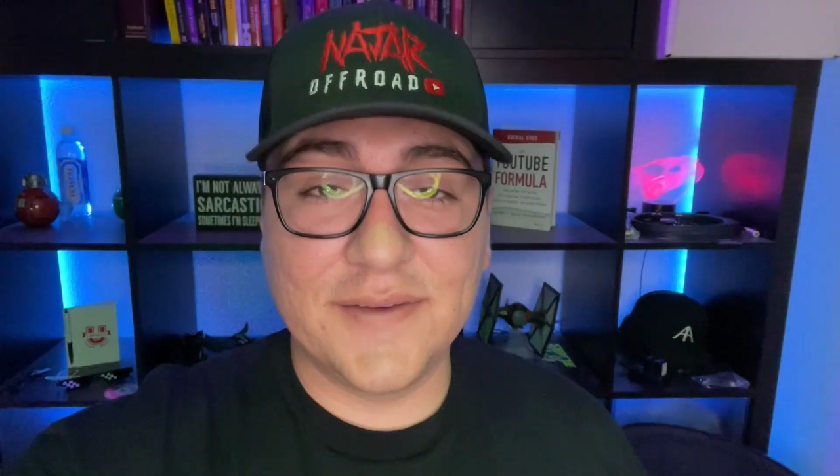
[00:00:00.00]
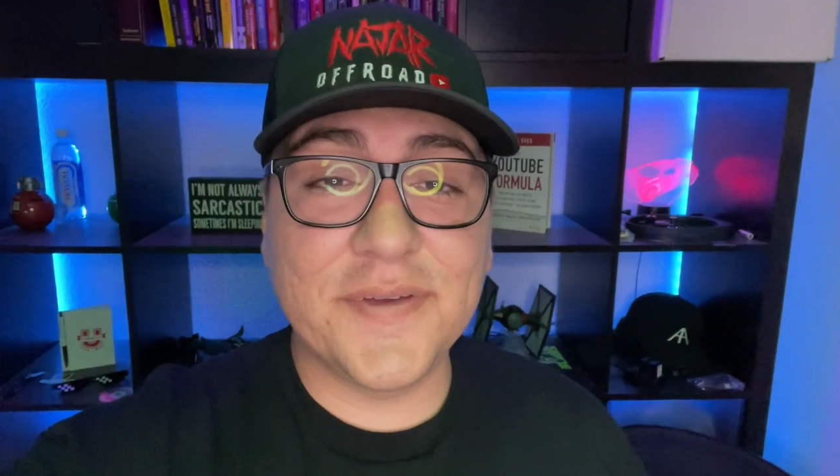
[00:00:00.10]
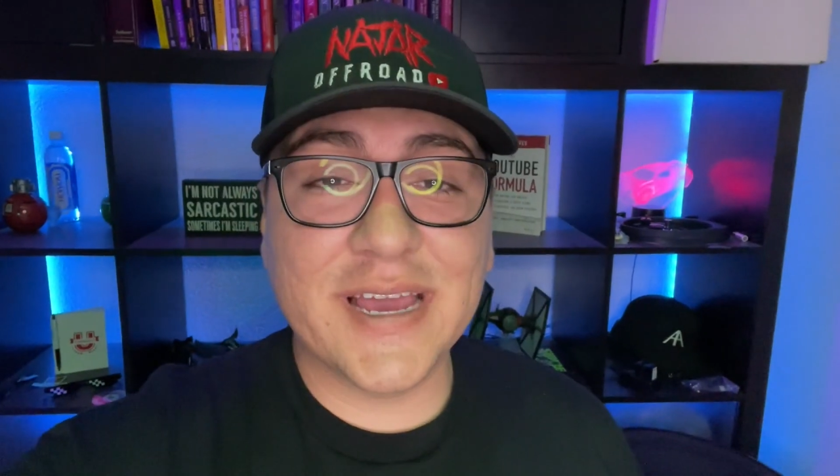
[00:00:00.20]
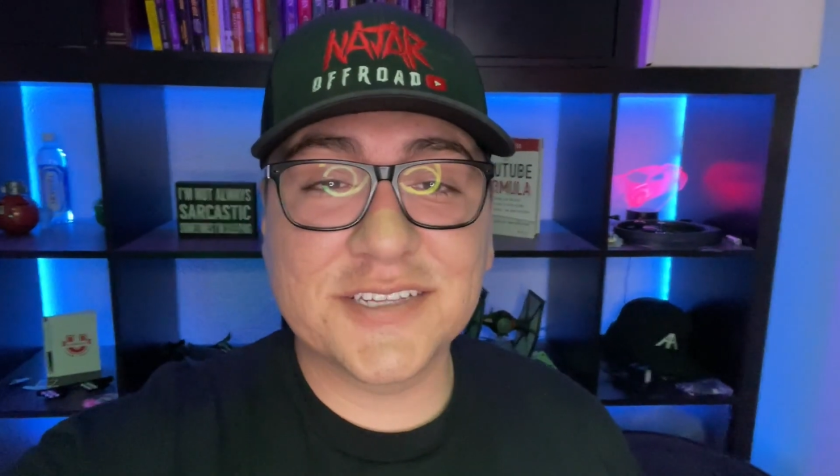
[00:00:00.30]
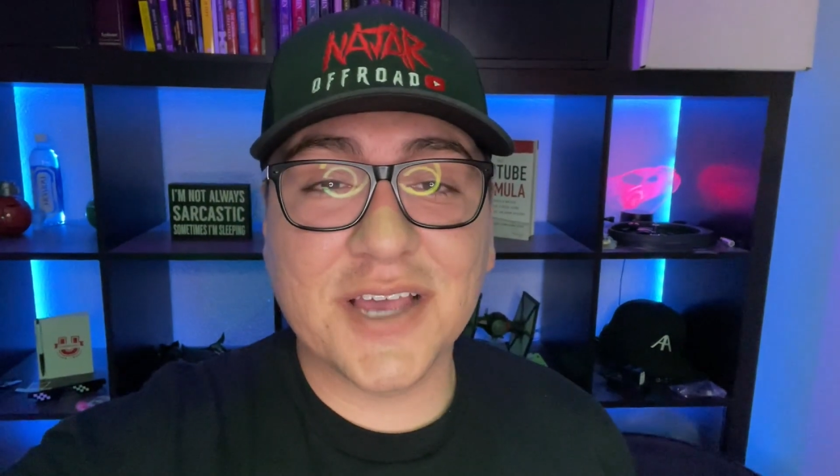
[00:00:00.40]
If you
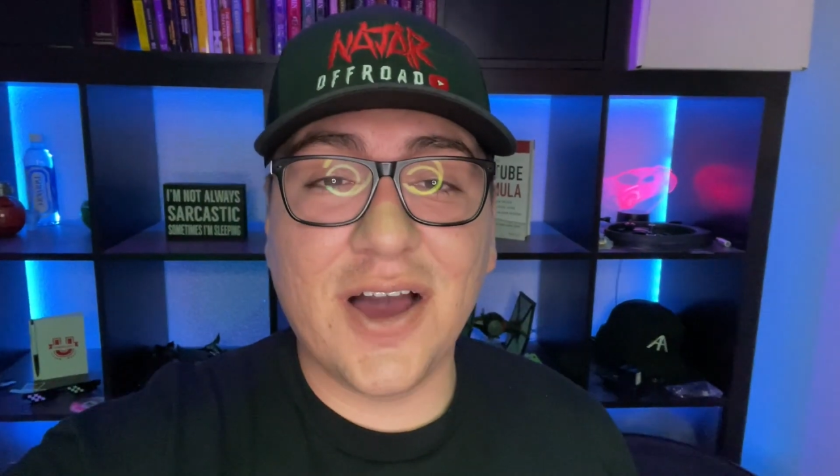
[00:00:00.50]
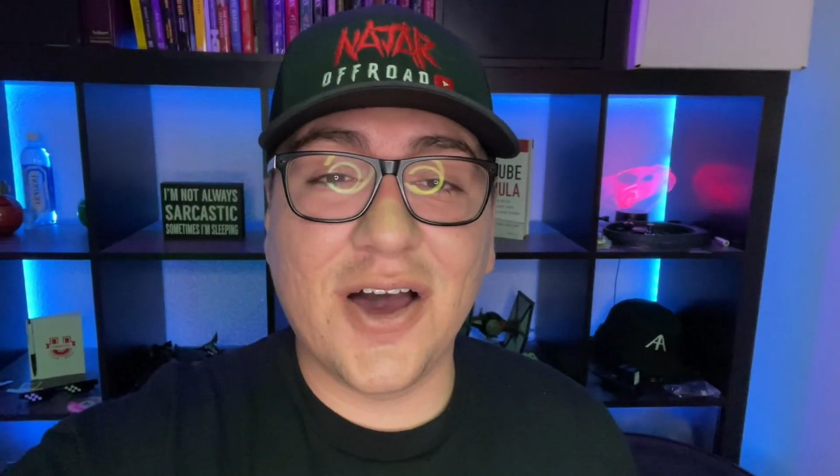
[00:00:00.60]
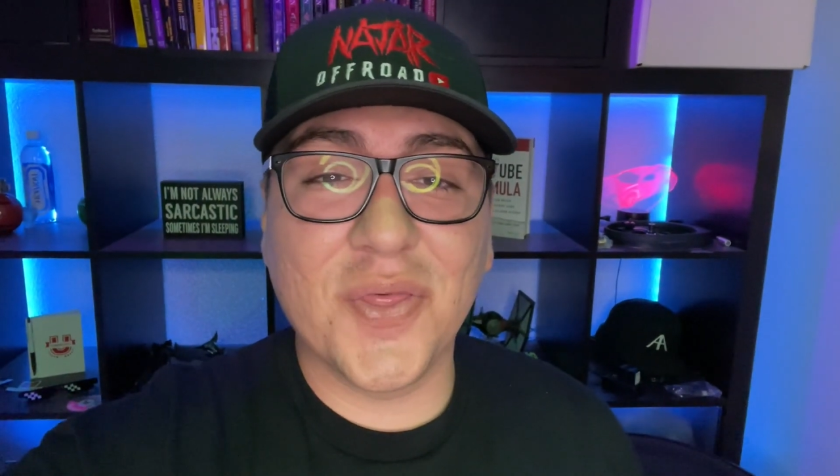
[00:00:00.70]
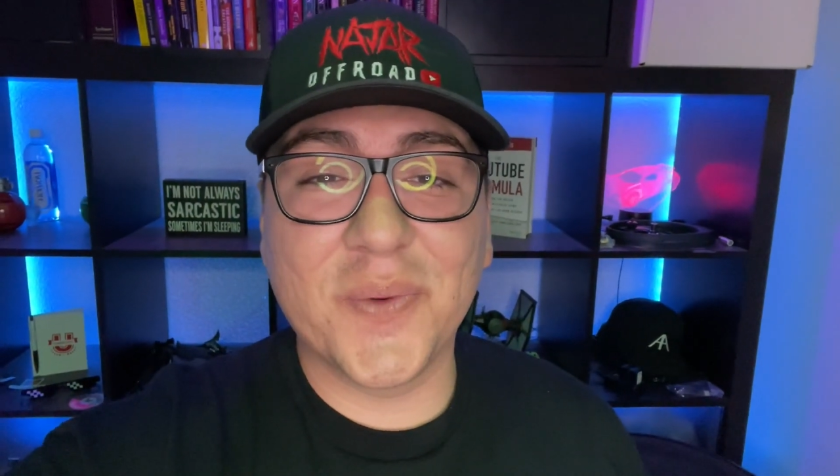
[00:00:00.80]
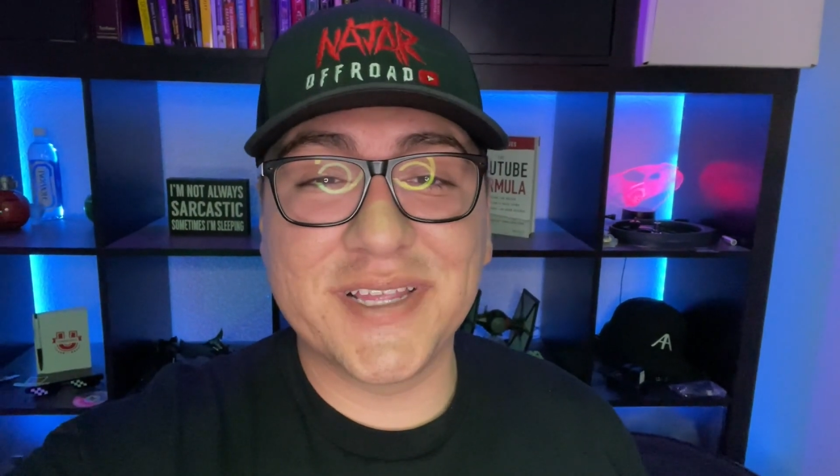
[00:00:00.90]
guys got
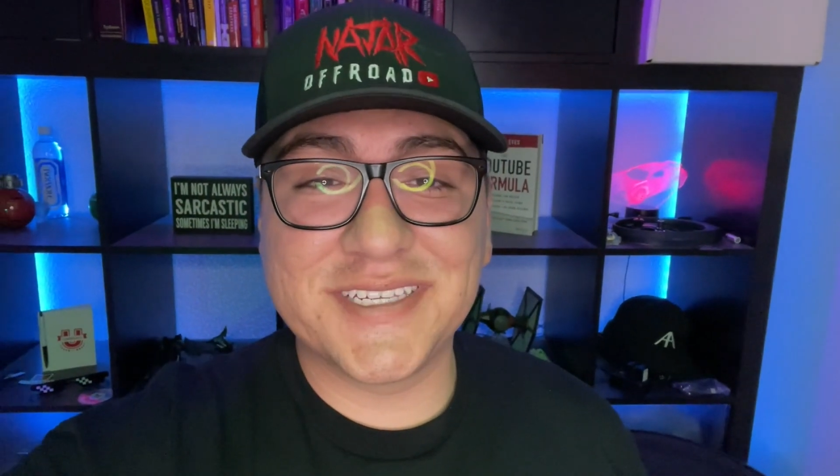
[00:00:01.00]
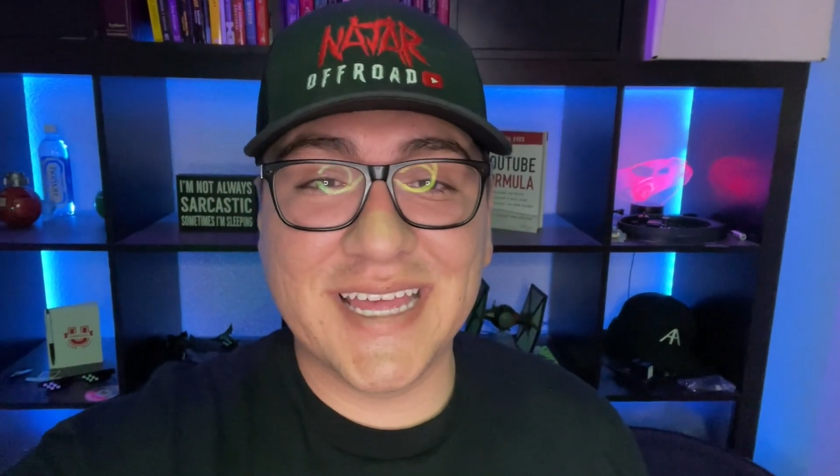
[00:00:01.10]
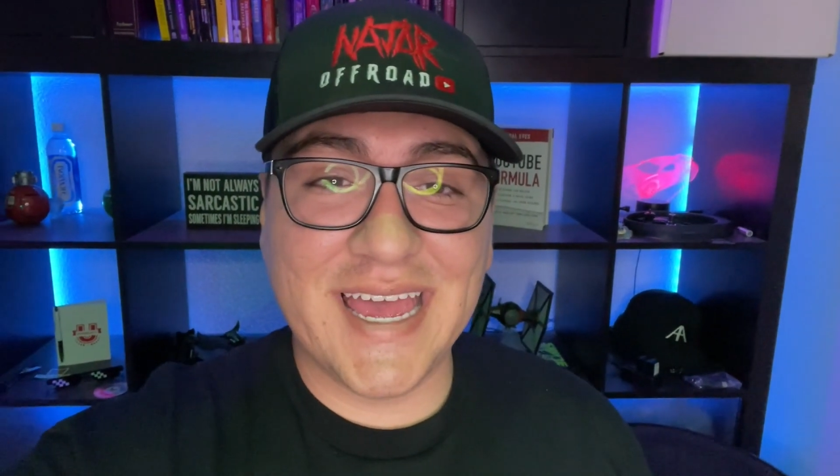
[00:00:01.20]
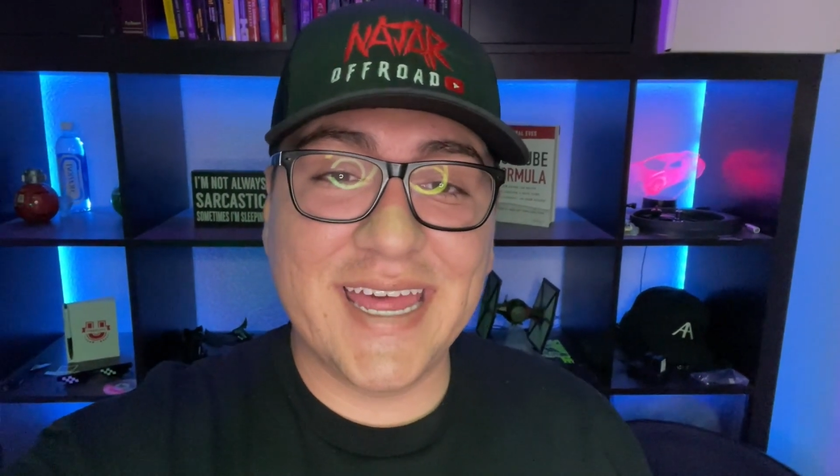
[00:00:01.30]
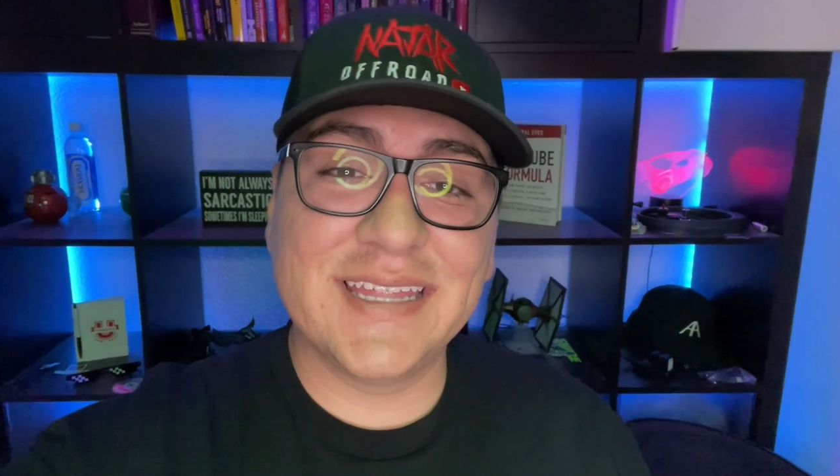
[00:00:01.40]
all the way to
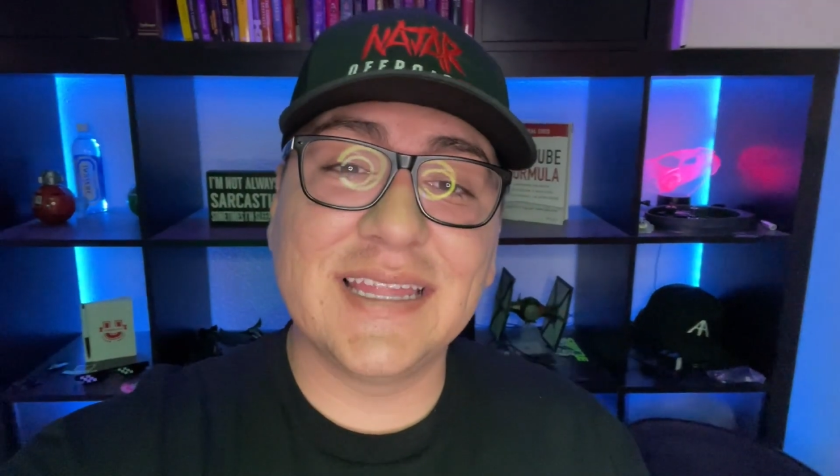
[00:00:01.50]
the end,